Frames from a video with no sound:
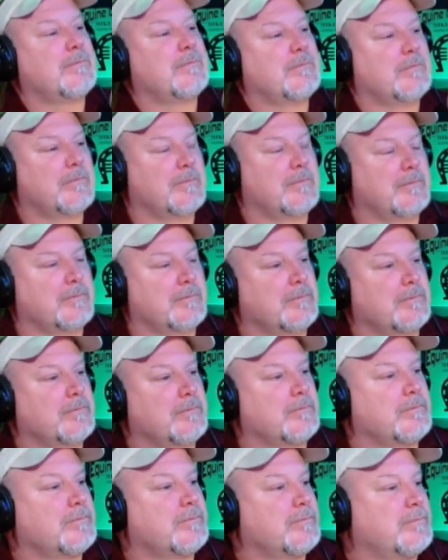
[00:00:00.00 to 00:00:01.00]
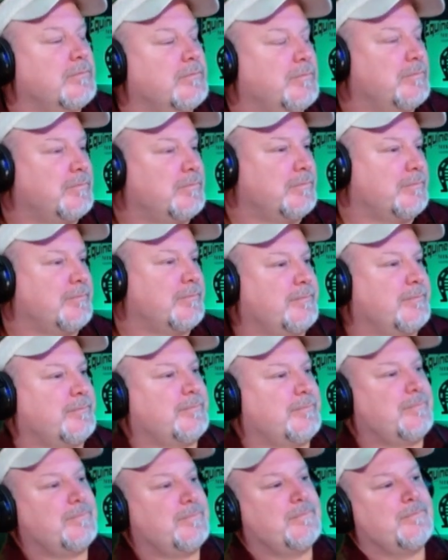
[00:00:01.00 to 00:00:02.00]

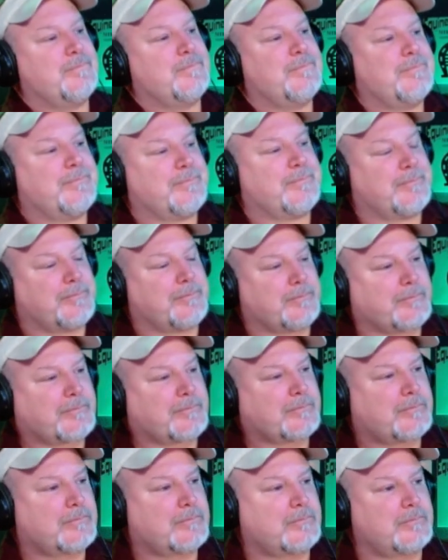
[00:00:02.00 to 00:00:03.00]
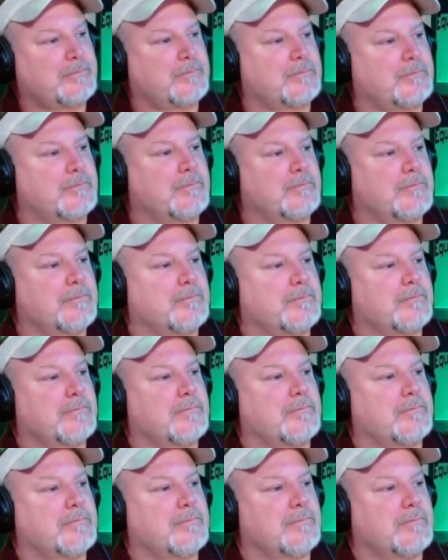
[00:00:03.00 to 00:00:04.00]

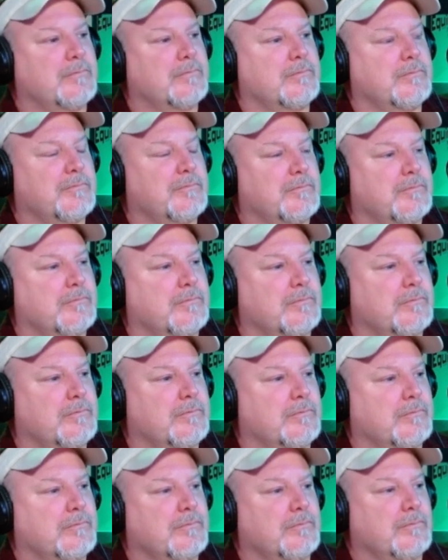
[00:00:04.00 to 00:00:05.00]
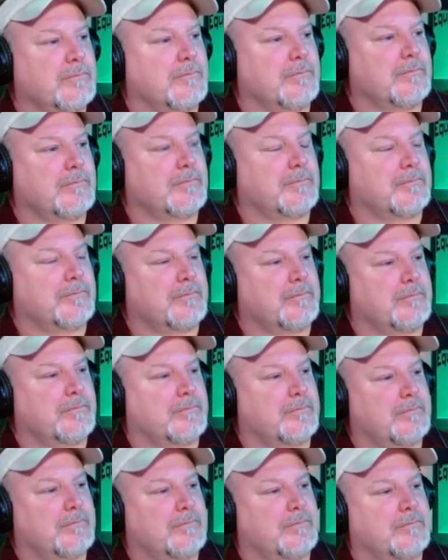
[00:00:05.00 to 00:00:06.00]

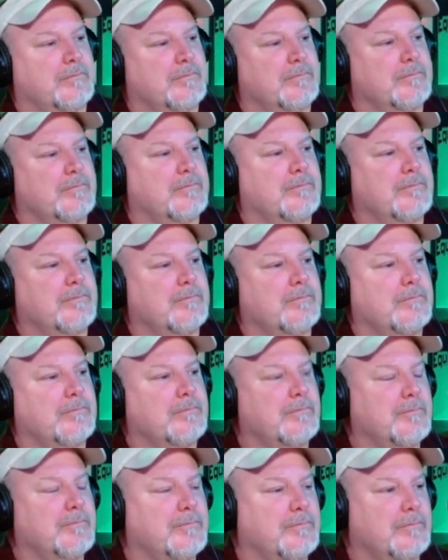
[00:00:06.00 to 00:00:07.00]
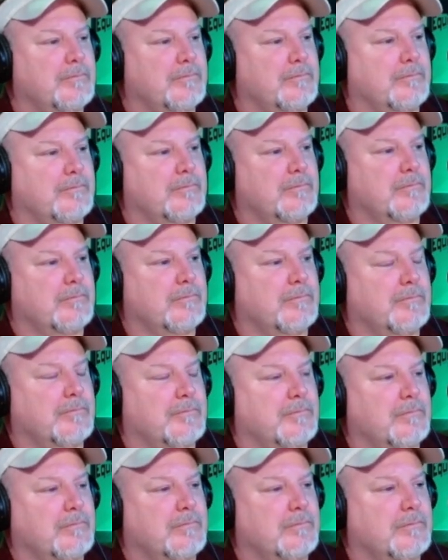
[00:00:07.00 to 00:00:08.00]
(not speaking)